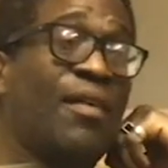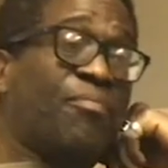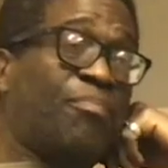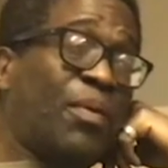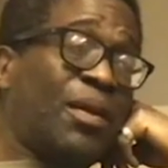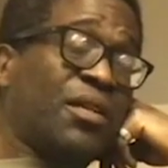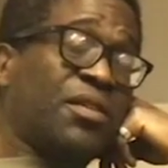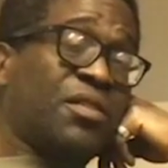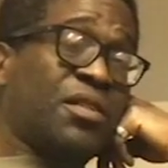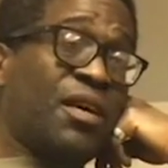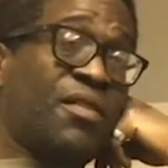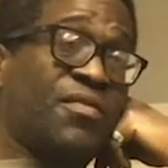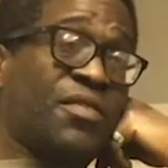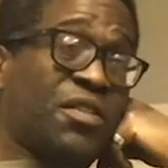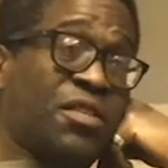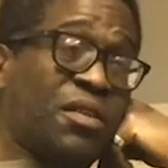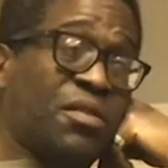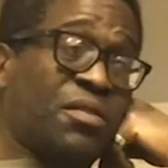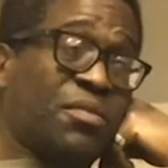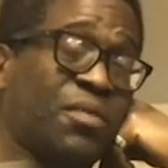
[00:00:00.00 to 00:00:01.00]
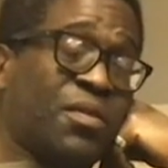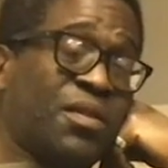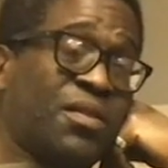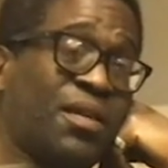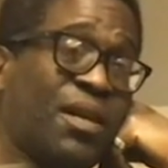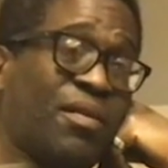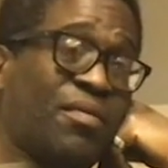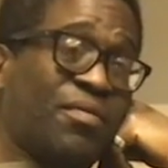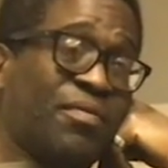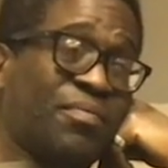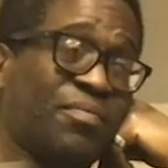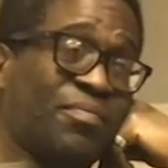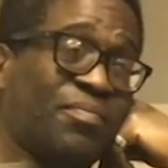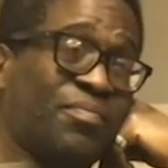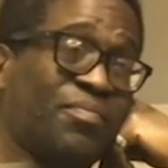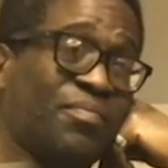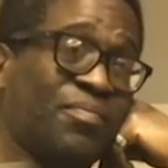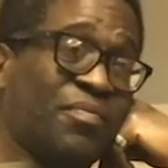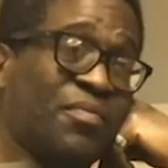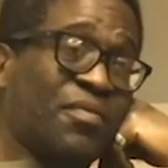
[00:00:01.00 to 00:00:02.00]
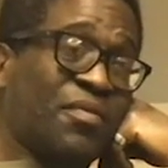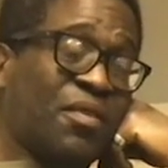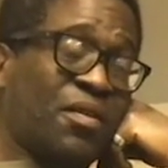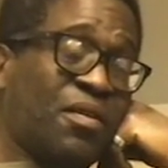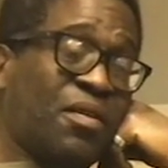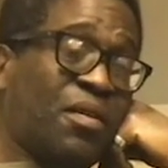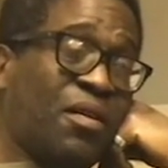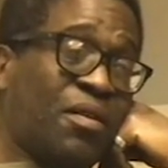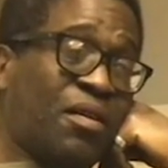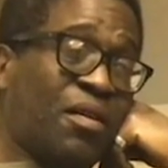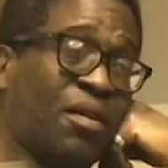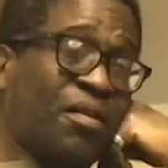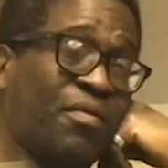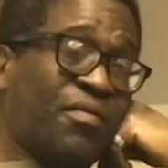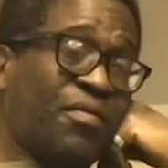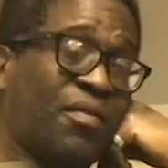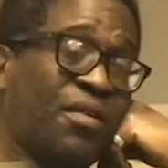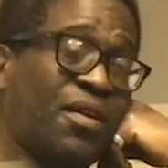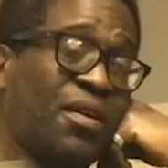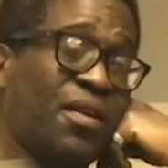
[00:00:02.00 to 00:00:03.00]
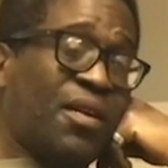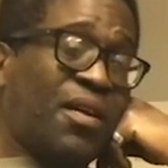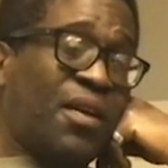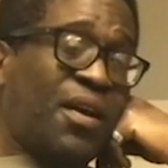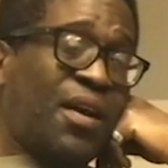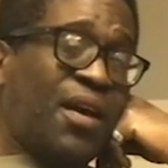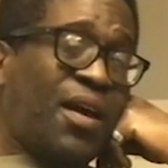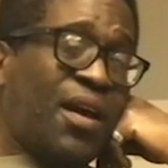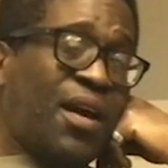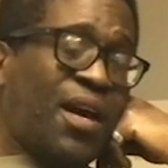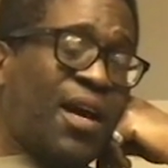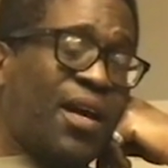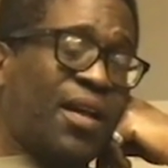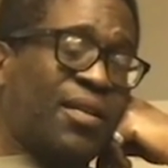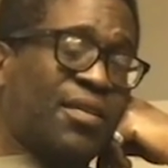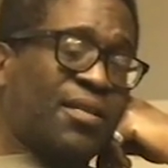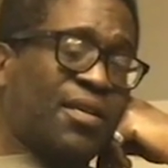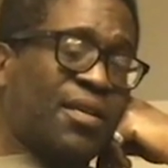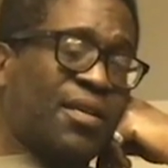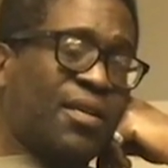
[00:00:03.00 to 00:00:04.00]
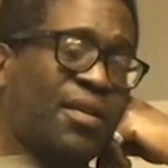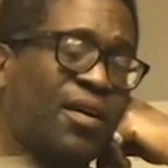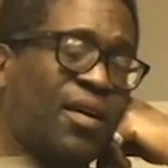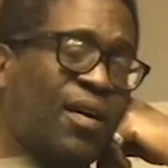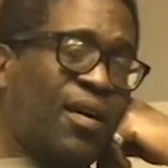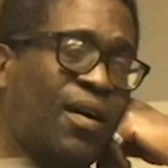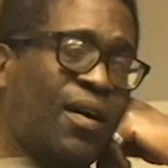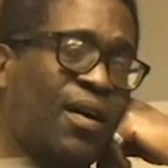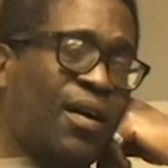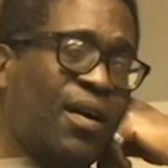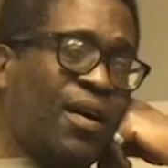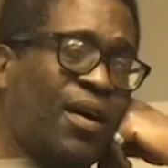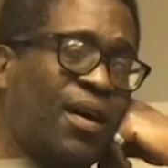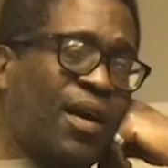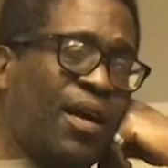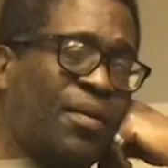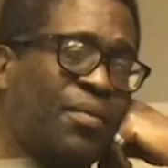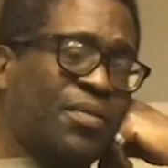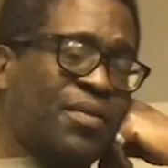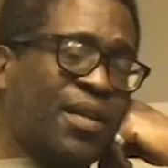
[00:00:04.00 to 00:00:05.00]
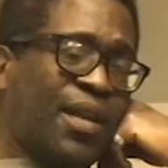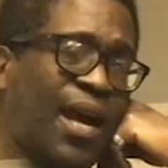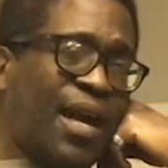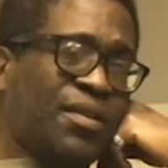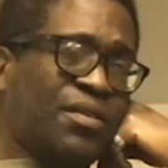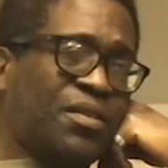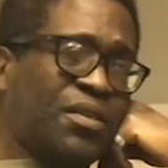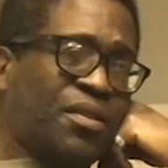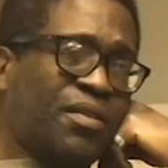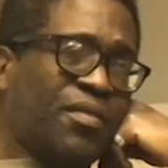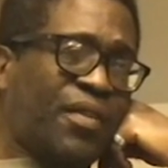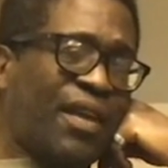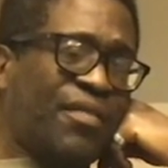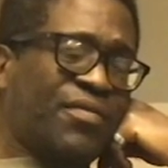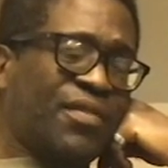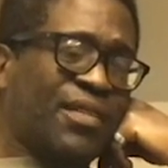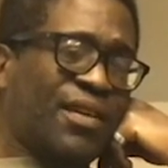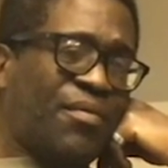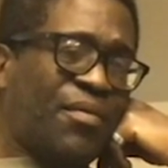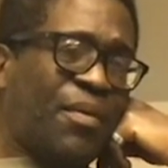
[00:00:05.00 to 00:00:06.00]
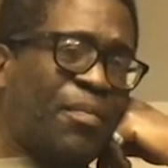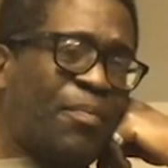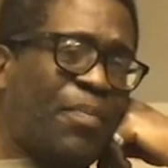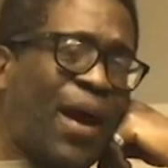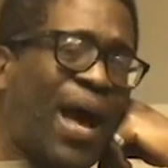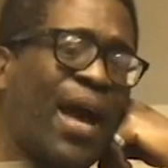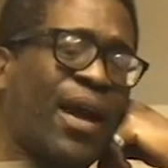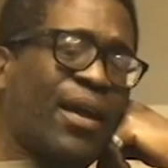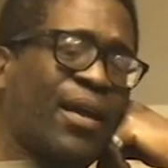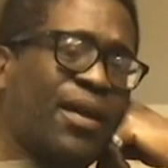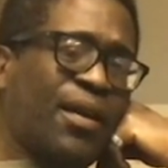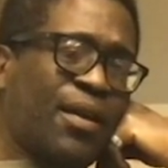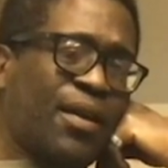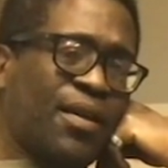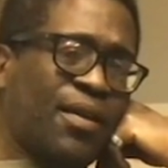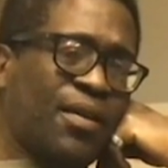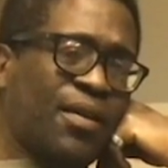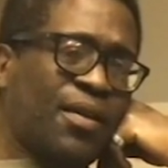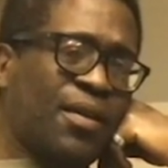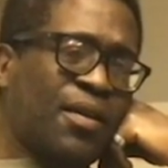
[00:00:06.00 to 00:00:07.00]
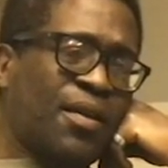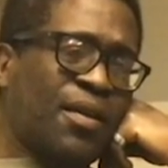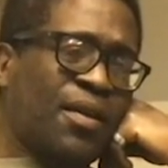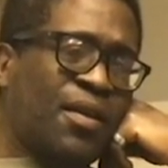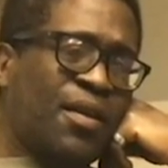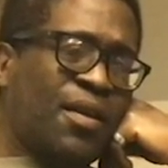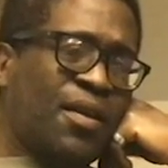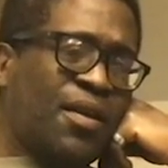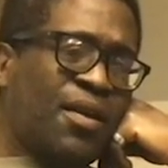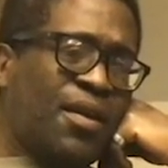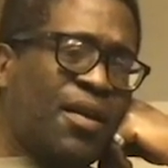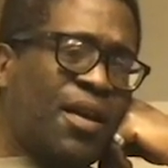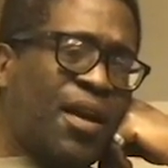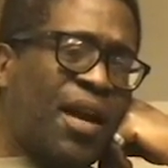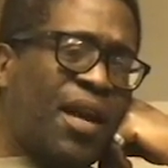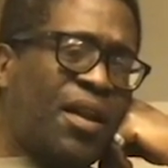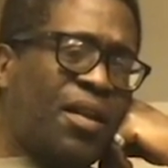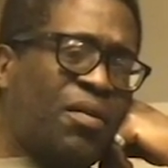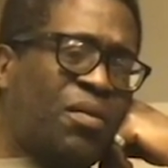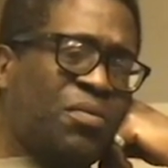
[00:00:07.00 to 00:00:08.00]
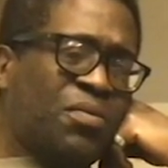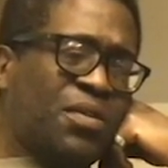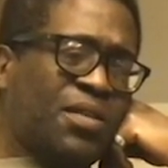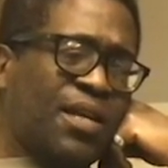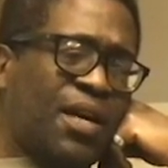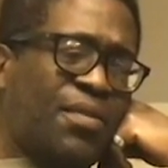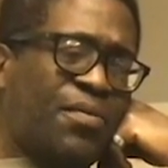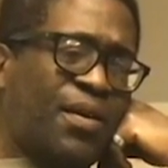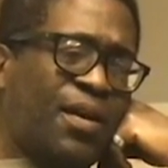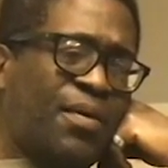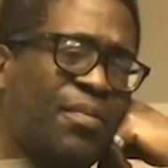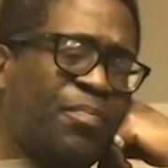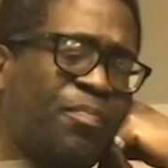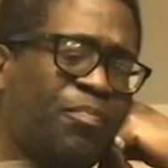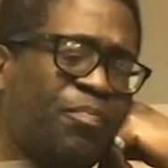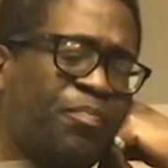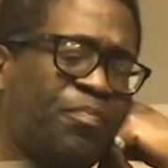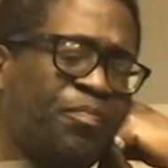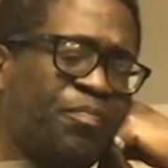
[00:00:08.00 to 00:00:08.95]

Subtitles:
been a service user myself, on and off, and it was an attitude of giving something back, and also